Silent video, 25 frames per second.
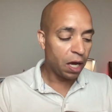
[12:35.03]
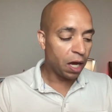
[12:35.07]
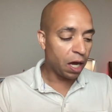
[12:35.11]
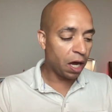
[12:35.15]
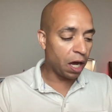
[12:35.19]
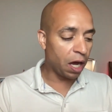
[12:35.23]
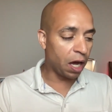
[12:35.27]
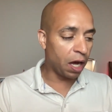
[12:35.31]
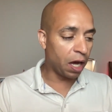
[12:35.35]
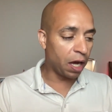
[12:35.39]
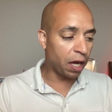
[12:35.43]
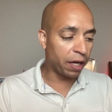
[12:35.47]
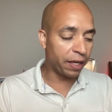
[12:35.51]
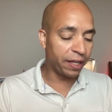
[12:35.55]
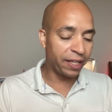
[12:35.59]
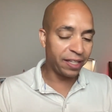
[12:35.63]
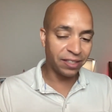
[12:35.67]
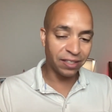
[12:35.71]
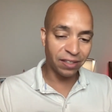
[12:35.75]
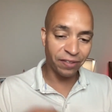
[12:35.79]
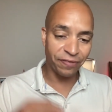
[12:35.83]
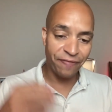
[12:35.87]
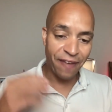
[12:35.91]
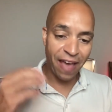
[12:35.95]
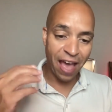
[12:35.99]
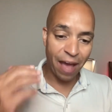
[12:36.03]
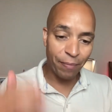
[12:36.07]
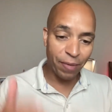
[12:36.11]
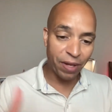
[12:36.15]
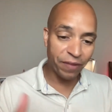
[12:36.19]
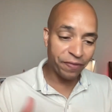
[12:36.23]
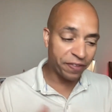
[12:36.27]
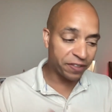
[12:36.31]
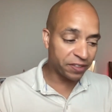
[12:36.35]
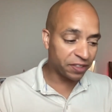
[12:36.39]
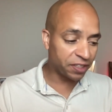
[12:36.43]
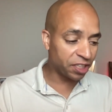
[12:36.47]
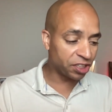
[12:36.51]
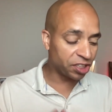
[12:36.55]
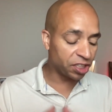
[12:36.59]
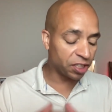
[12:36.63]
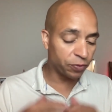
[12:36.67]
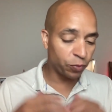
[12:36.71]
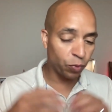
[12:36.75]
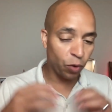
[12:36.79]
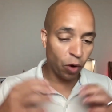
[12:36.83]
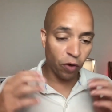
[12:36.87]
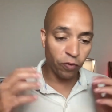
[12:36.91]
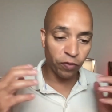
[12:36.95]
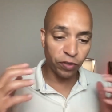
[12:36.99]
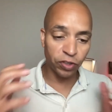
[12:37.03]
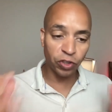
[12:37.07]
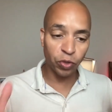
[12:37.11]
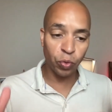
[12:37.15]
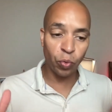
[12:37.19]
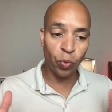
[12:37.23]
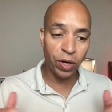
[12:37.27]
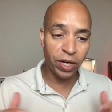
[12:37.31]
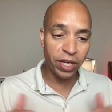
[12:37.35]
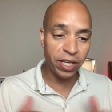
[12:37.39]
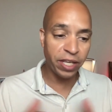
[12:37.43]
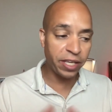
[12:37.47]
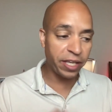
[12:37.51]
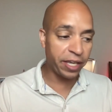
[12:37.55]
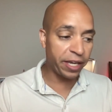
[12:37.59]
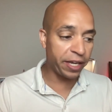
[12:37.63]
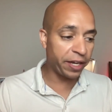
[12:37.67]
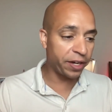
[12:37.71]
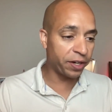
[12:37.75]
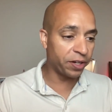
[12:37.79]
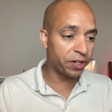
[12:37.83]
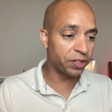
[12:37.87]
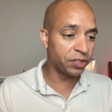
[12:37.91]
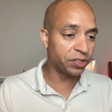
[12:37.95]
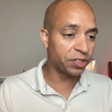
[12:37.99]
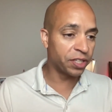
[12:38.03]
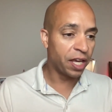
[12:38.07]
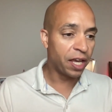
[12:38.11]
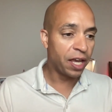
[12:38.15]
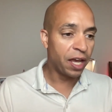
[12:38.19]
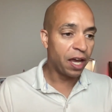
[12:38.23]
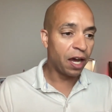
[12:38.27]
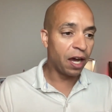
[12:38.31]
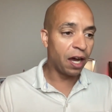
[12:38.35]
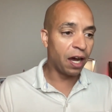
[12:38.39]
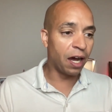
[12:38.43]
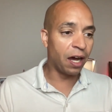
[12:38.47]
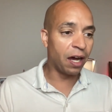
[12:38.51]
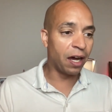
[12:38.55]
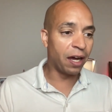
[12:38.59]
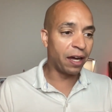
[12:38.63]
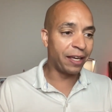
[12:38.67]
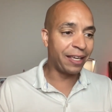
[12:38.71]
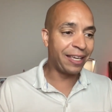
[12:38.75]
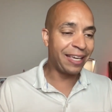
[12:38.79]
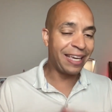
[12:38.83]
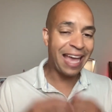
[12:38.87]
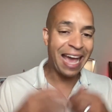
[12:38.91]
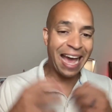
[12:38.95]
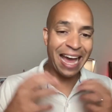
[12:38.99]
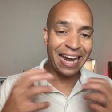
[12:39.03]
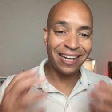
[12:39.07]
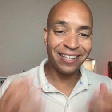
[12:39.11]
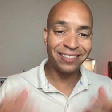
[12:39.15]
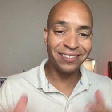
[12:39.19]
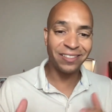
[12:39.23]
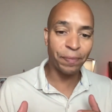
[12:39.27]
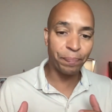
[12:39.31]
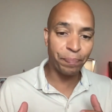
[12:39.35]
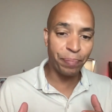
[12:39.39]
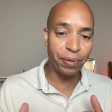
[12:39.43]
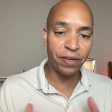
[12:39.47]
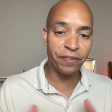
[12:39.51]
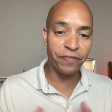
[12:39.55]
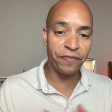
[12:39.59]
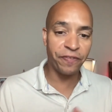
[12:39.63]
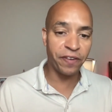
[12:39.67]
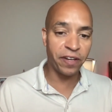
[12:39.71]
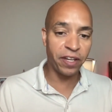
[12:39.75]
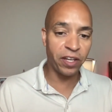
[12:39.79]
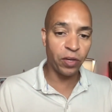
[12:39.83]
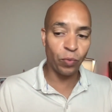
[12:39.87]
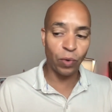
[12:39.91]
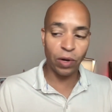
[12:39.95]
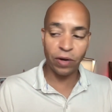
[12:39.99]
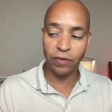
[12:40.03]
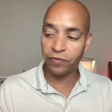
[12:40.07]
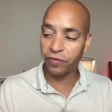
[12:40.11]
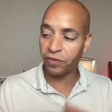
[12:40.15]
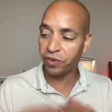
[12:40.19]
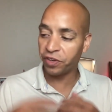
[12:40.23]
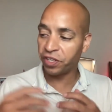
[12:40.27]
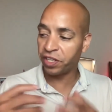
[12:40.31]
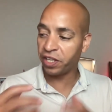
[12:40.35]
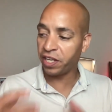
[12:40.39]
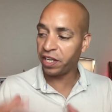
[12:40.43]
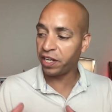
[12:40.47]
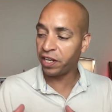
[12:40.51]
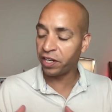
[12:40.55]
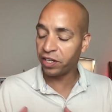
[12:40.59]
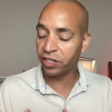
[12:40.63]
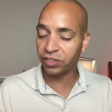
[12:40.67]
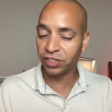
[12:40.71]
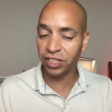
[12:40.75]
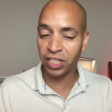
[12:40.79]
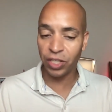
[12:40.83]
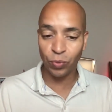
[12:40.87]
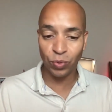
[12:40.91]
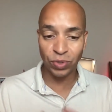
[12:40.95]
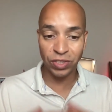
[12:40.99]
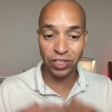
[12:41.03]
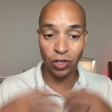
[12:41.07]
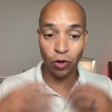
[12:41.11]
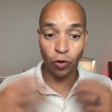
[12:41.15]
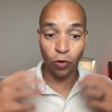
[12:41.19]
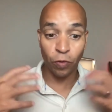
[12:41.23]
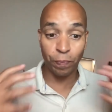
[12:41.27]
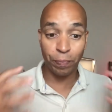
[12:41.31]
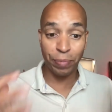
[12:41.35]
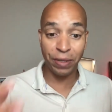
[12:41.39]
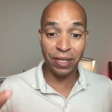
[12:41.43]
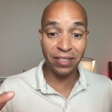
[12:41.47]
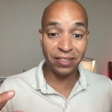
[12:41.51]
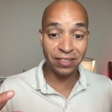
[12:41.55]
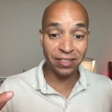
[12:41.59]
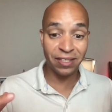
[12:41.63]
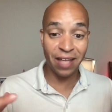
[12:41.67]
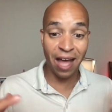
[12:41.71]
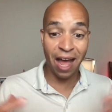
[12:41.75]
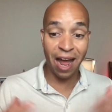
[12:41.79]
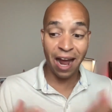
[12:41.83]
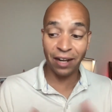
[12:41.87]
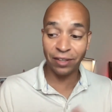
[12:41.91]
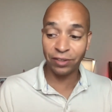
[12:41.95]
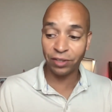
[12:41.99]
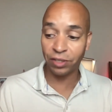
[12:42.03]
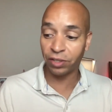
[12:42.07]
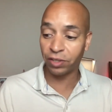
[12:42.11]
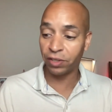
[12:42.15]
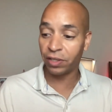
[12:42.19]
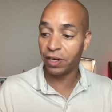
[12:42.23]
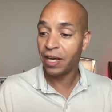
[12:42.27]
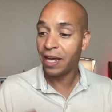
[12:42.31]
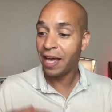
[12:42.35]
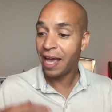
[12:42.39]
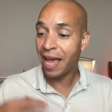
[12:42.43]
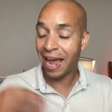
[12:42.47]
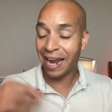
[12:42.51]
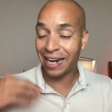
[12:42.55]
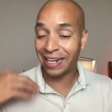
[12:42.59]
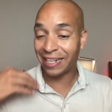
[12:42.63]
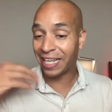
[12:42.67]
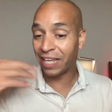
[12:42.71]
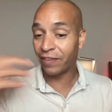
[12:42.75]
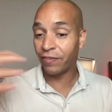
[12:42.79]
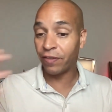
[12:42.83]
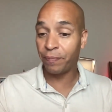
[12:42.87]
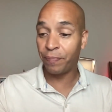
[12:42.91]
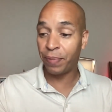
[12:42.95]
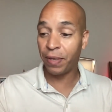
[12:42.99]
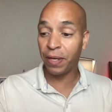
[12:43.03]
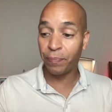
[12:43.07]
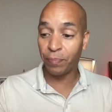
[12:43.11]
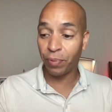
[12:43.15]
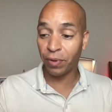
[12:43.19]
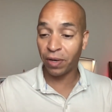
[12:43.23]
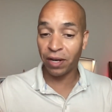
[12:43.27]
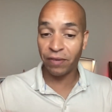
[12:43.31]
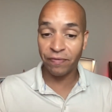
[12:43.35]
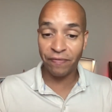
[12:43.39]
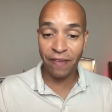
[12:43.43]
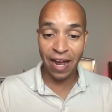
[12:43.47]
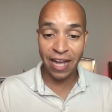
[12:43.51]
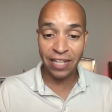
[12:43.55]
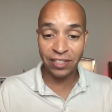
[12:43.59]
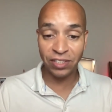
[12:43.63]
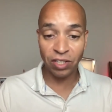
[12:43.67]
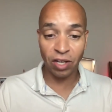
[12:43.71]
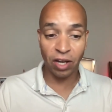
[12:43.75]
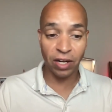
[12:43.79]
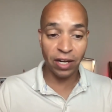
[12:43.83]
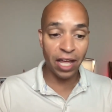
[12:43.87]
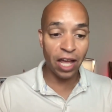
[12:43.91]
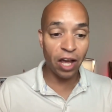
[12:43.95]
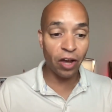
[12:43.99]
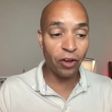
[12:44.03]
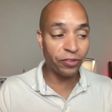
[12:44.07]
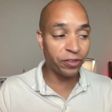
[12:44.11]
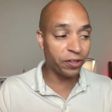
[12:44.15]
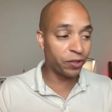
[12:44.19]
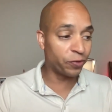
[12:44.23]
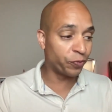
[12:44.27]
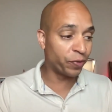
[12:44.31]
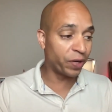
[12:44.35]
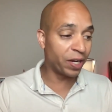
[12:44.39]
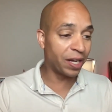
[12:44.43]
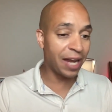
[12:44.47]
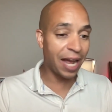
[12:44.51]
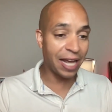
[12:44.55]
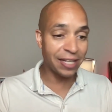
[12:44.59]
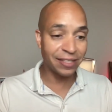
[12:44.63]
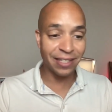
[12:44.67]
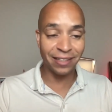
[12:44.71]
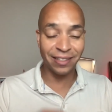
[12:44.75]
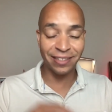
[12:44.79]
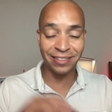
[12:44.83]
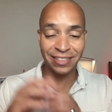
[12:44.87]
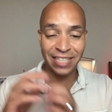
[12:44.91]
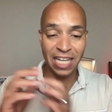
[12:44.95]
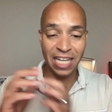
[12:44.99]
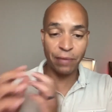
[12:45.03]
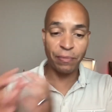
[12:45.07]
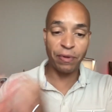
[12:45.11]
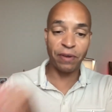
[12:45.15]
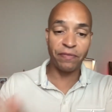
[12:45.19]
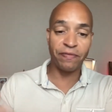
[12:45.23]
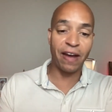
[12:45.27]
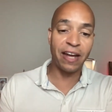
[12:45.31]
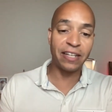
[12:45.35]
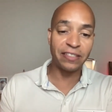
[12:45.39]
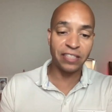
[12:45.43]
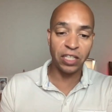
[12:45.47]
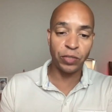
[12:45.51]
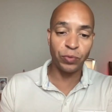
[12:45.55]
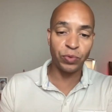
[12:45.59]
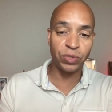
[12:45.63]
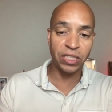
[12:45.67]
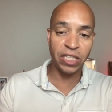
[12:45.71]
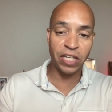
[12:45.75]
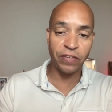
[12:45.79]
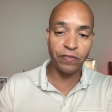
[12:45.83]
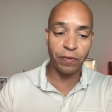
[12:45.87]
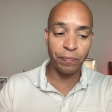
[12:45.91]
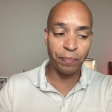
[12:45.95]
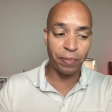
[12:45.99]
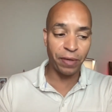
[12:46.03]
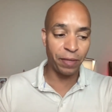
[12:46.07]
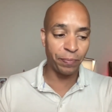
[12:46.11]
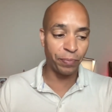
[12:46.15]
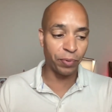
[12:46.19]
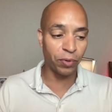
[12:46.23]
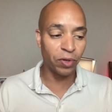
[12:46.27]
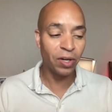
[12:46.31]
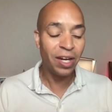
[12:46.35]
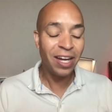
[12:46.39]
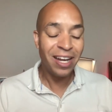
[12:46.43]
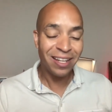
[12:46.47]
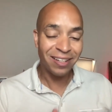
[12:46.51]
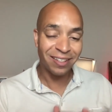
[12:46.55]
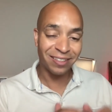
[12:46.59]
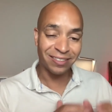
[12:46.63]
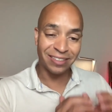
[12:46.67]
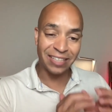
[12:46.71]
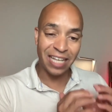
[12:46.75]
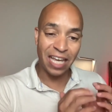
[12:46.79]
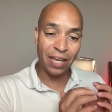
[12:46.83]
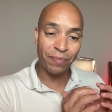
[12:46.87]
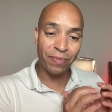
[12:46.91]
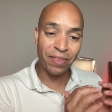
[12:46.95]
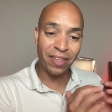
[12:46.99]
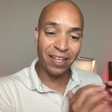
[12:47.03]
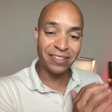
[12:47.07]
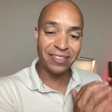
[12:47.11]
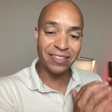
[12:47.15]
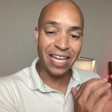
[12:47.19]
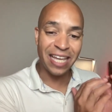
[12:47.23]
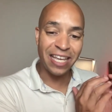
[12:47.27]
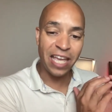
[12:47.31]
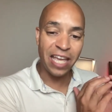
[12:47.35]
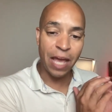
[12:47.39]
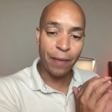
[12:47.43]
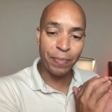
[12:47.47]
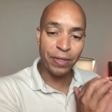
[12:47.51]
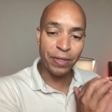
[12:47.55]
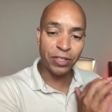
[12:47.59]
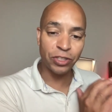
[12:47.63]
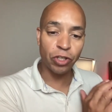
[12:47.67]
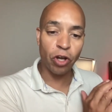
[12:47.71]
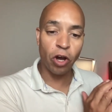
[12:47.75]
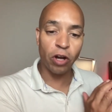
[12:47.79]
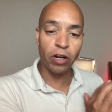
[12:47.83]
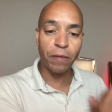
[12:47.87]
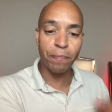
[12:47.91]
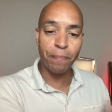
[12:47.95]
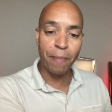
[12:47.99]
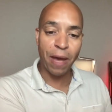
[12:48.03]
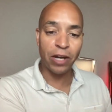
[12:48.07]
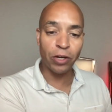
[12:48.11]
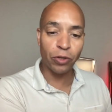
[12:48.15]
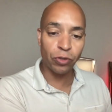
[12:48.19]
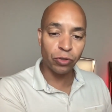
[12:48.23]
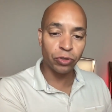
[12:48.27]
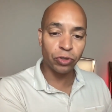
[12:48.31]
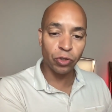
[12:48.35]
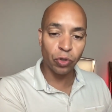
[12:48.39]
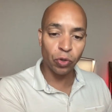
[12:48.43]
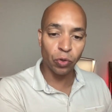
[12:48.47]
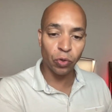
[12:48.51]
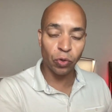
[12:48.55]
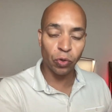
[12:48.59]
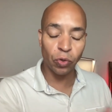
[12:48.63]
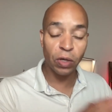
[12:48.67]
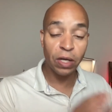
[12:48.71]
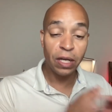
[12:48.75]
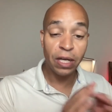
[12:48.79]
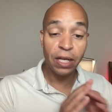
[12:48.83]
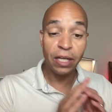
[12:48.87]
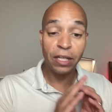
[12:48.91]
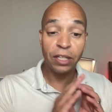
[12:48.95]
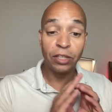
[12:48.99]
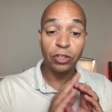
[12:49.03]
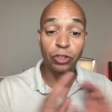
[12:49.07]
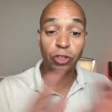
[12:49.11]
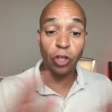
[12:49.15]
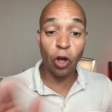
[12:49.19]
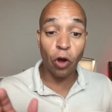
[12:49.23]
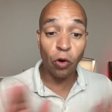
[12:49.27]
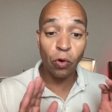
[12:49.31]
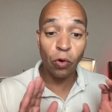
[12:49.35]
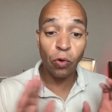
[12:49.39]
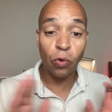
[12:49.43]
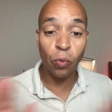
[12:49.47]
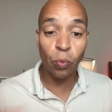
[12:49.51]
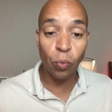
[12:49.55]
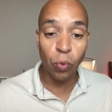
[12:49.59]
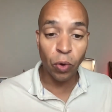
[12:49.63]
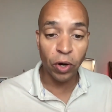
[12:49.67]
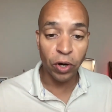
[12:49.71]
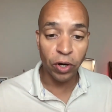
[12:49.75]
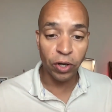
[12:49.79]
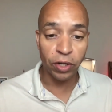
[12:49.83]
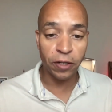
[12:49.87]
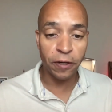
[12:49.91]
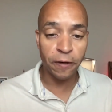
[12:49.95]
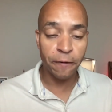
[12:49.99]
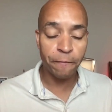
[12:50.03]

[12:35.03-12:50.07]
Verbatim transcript: Uh, he's a family physician for over 20 years. Uh, he had his epiphany when, for years, he was an obese doctor and giving people advice on health and realizing that the same advice he was giving people, the same things that he had been taught in medical school, don't work